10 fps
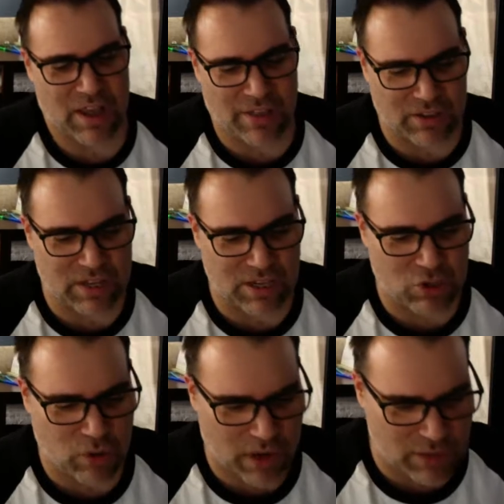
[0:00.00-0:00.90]
"They'll send
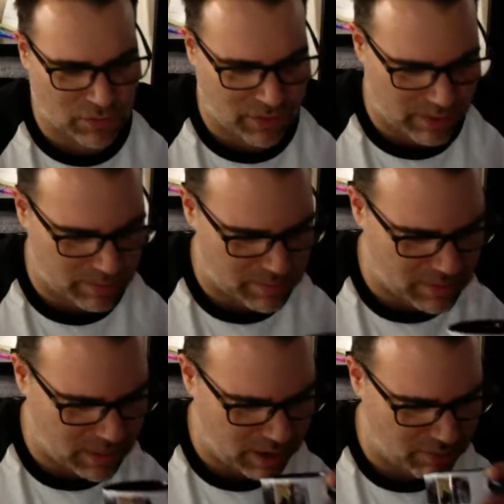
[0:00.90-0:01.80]
trucks for them,"
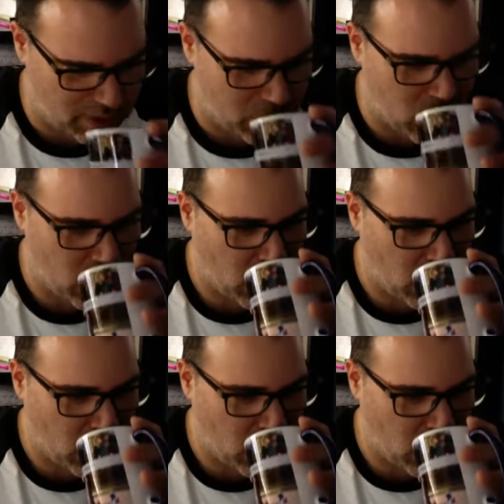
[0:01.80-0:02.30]
said Irene.